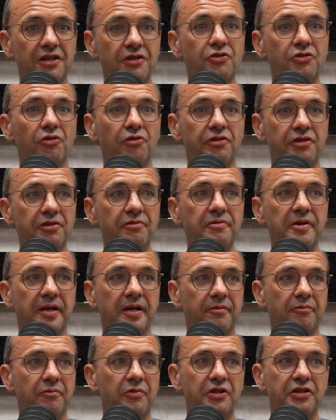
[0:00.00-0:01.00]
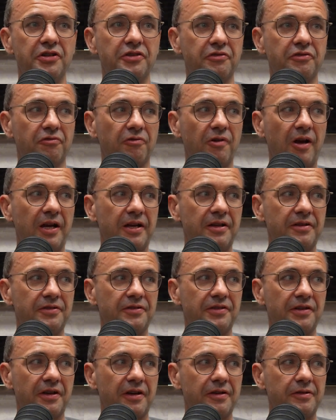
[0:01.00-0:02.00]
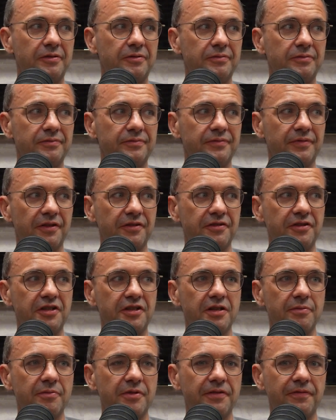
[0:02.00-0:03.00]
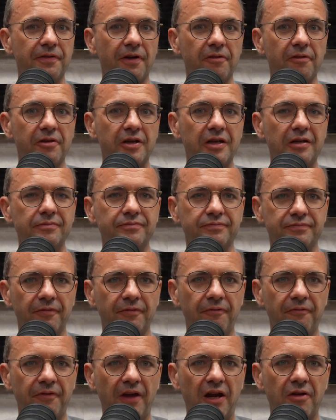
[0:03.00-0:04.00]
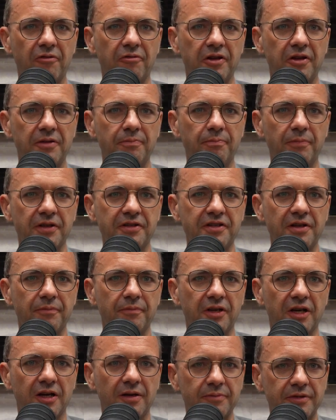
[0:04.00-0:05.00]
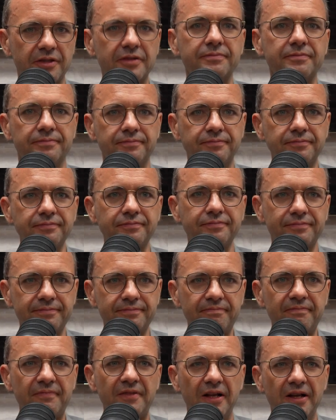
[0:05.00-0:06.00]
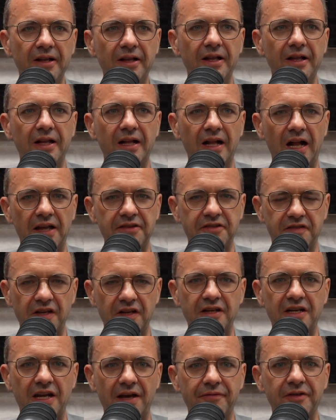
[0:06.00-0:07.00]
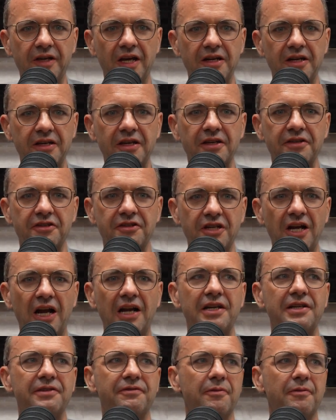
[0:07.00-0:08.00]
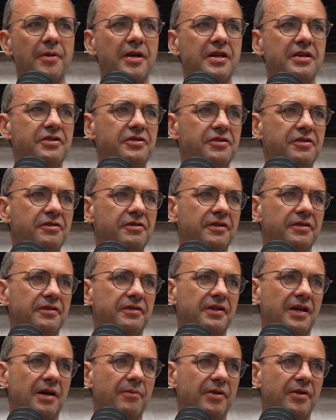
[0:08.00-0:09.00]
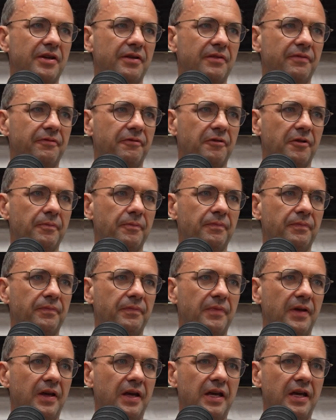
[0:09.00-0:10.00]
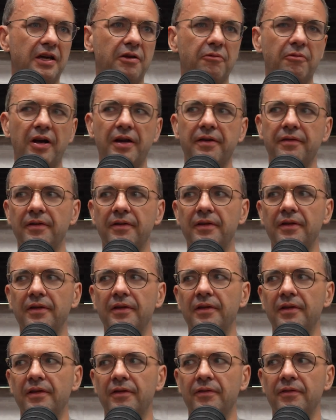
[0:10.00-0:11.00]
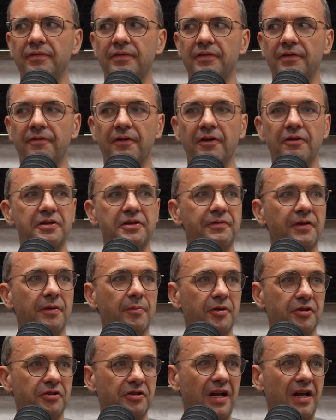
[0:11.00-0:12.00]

enjoy doing, which is great. So the system is very varied, but sometimes... As I say, navigating it's a challenge for many students coming from here when the focus is very much on